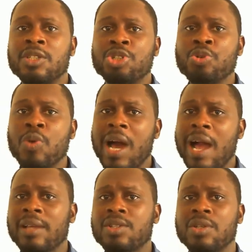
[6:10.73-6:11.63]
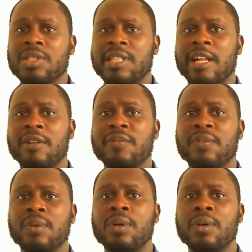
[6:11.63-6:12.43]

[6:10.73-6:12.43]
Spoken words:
to ask yourself,